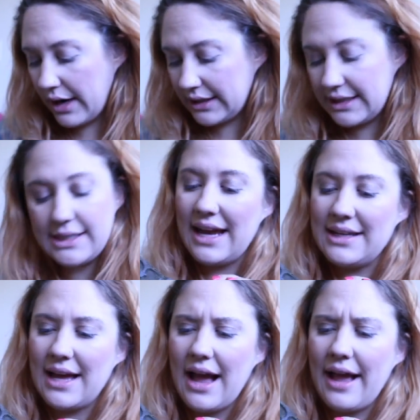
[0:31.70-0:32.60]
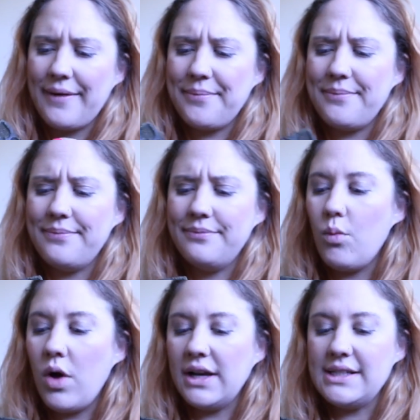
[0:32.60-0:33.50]
pregnant and I'm
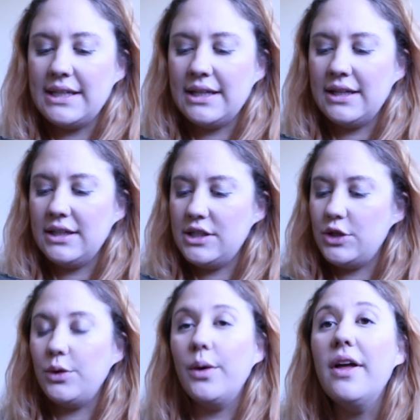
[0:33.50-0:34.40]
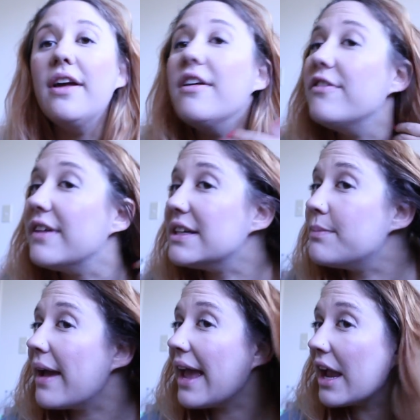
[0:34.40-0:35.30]
wanting to fix
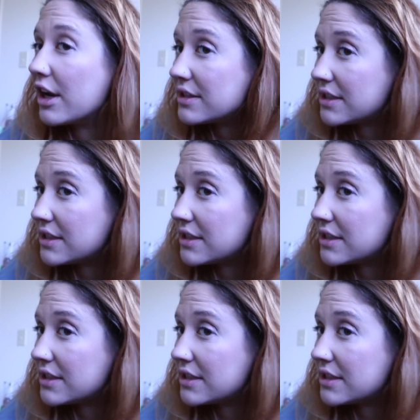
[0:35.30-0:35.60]
my hair